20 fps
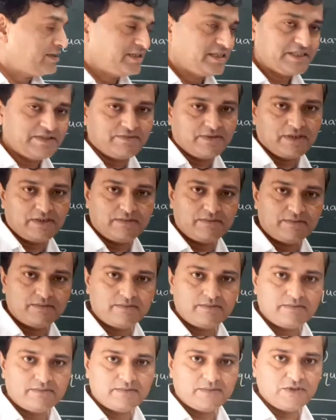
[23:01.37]
this one.
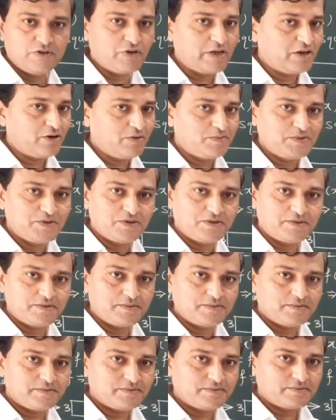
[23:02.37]
You can observe.
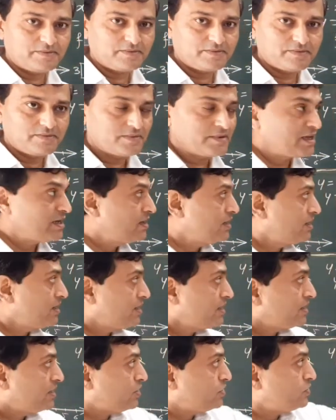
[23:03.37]

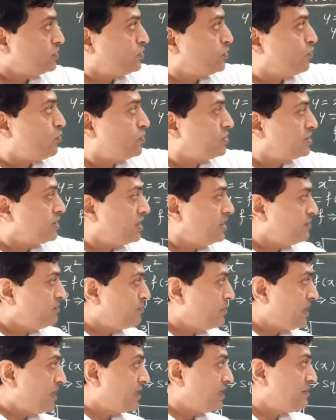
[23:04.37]
Now total
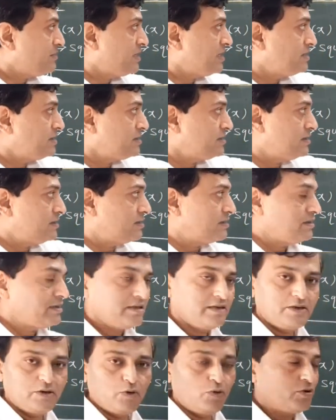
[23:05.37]
perimeter,
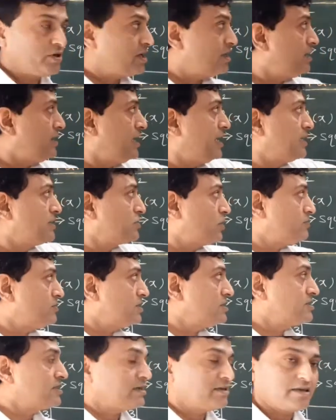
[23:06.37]
total length of
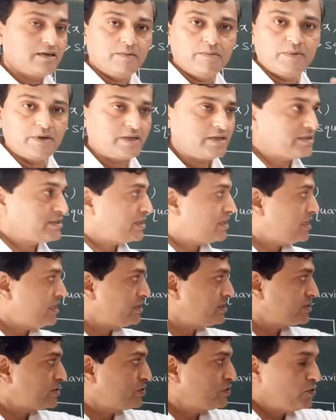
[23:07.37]
the circumference
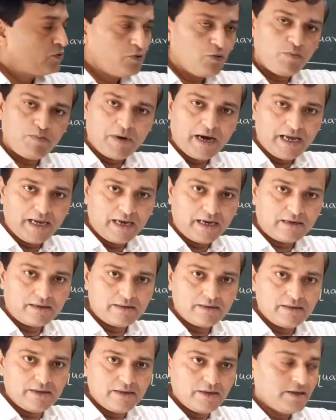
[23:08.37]
is 2 pi r.
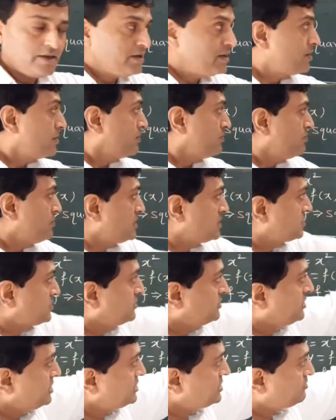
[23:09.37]
Means
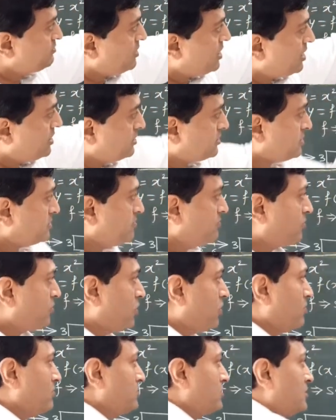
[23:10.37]
this part
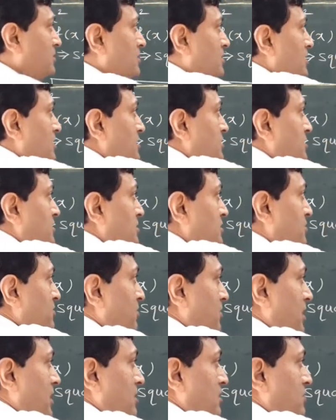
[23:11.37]
from this
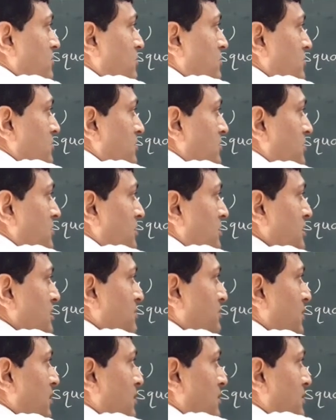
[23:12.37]
part to this
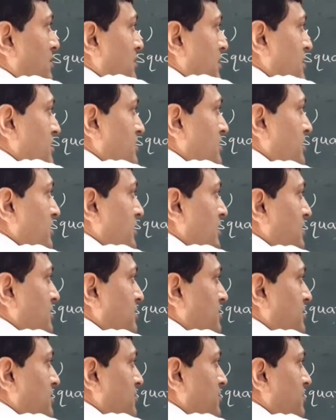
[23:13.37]
part, this is